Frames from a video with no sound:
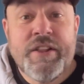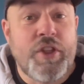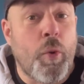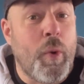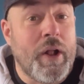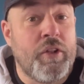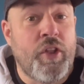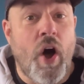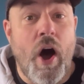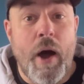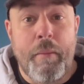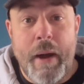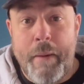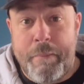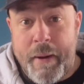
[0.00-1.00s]
They will
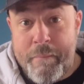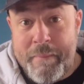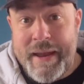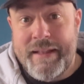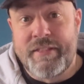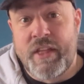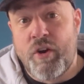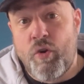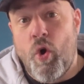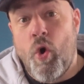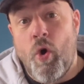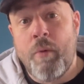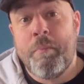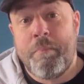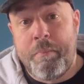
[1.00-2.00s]
not permit their
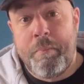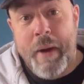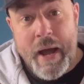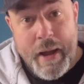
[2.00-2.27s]
own